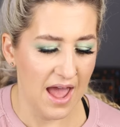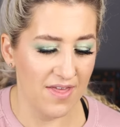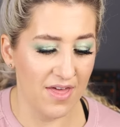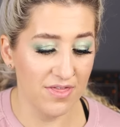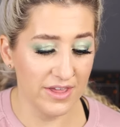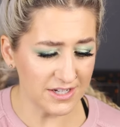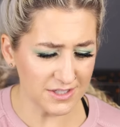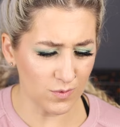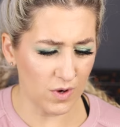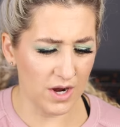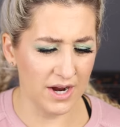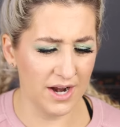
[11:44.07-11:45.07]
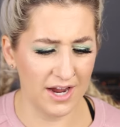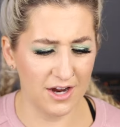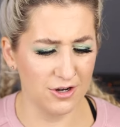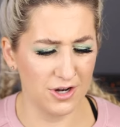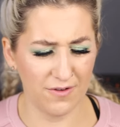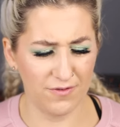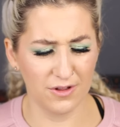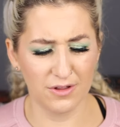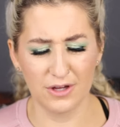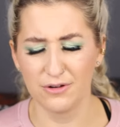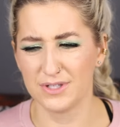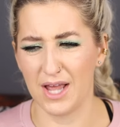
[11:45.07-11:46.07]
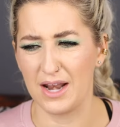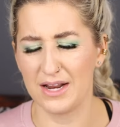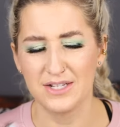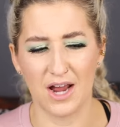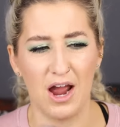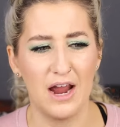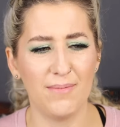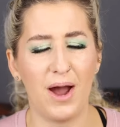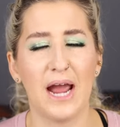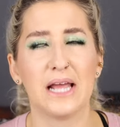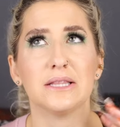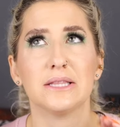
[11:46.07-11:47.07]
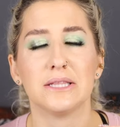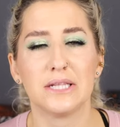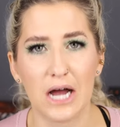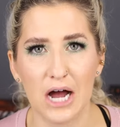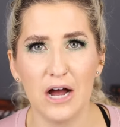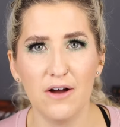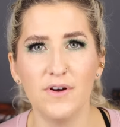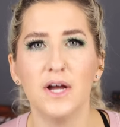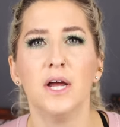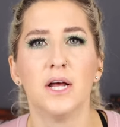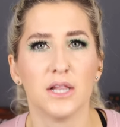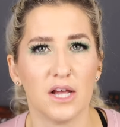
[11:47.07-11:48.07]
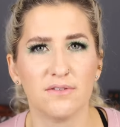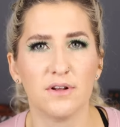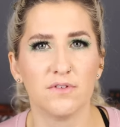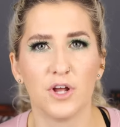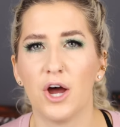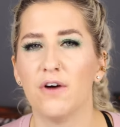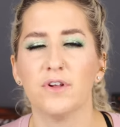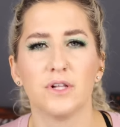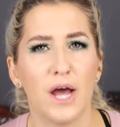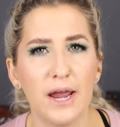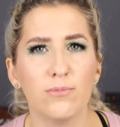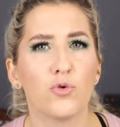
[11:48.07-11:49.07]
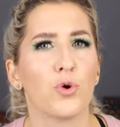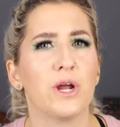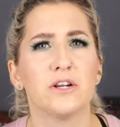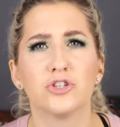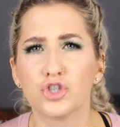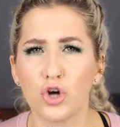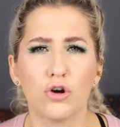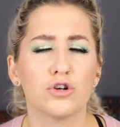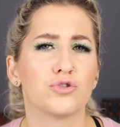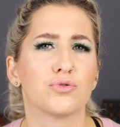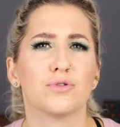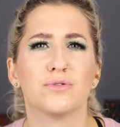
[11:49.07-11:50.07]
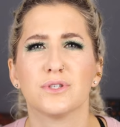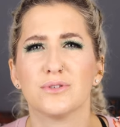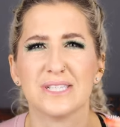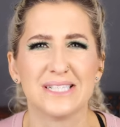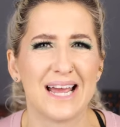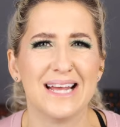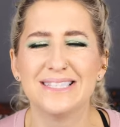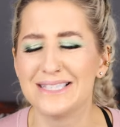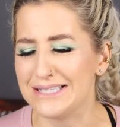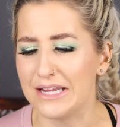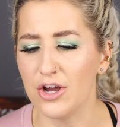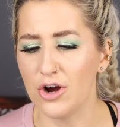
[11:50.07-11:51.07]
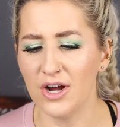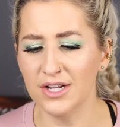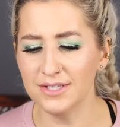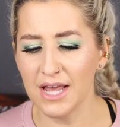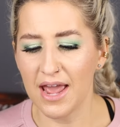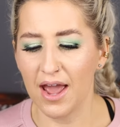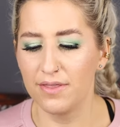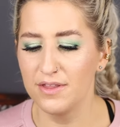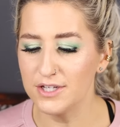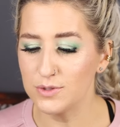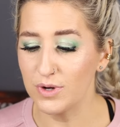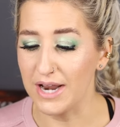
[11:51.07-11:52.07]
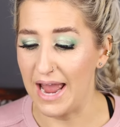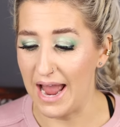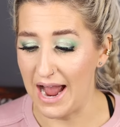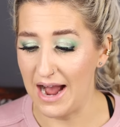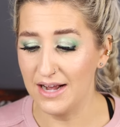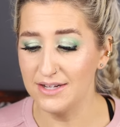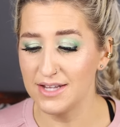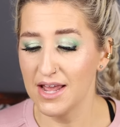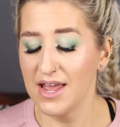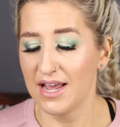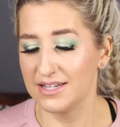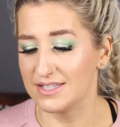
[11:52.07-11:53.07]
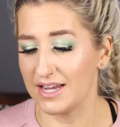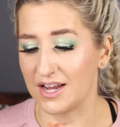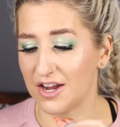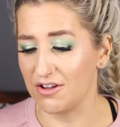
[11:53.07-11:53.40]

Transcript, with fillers: And then this one I could definitely use anytime. I love, love, love, love lime green, chartreuse, those intense neons. And this one has, it's like a